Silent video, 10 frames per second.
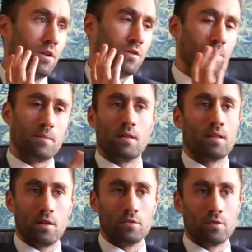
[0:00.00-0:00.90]
something that
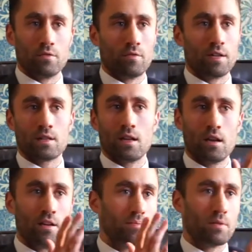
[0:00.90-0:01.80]
they'll do for the rest of their
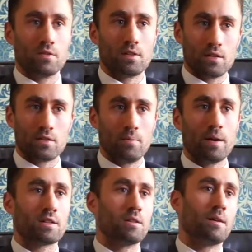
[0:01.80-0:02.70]
life because they're so
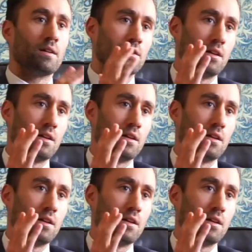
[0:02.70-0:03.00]
passionate about it.